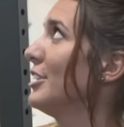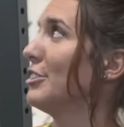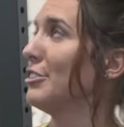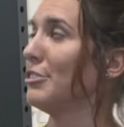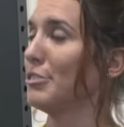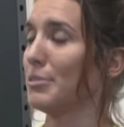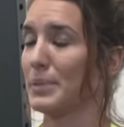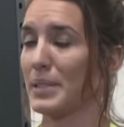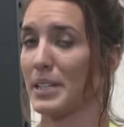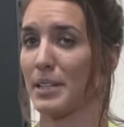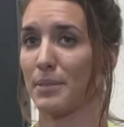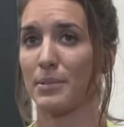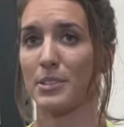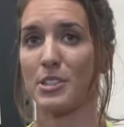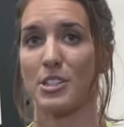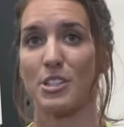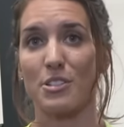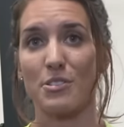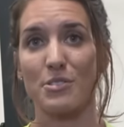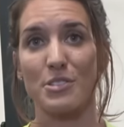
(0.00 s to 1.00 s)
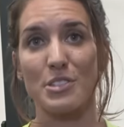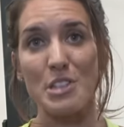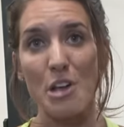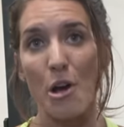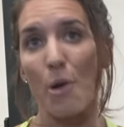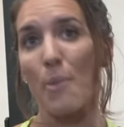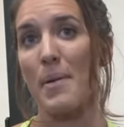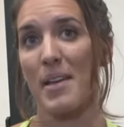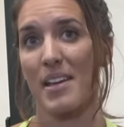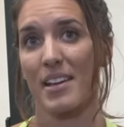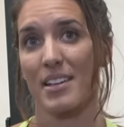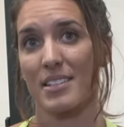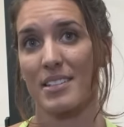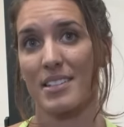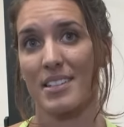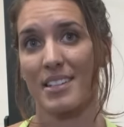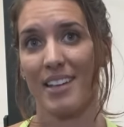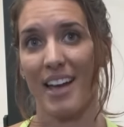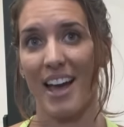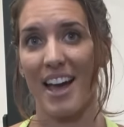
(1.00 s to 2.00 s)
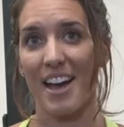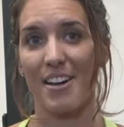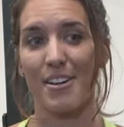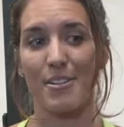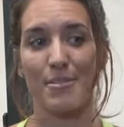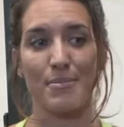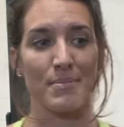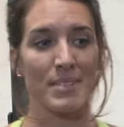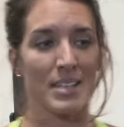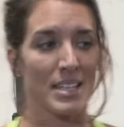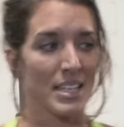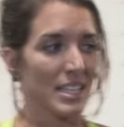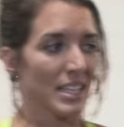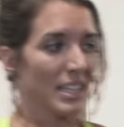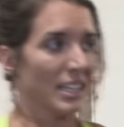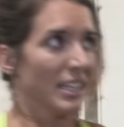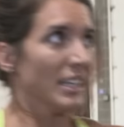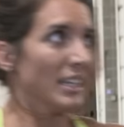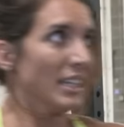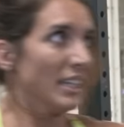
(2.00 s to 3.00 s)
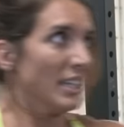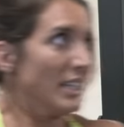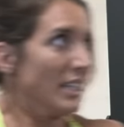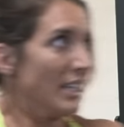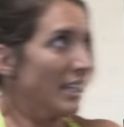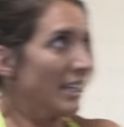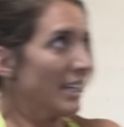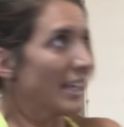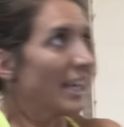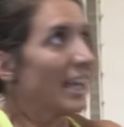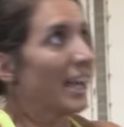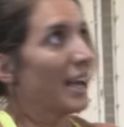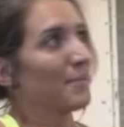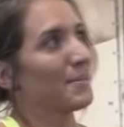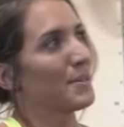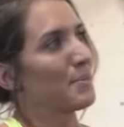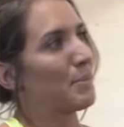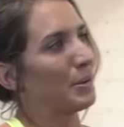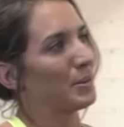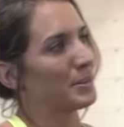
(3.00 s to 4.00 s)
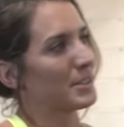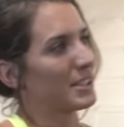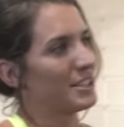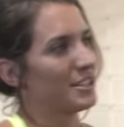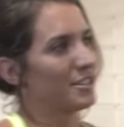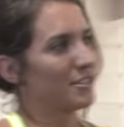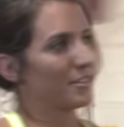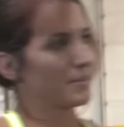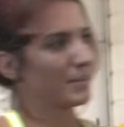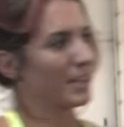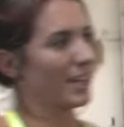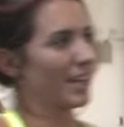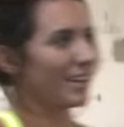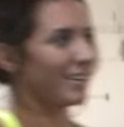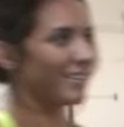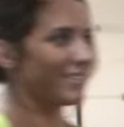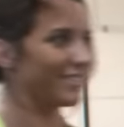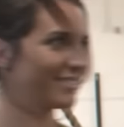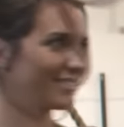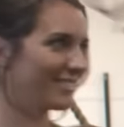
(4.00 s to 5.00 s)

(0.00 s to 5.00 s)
you'll be able to use no band. Um, how many pull-ups can you do, MK?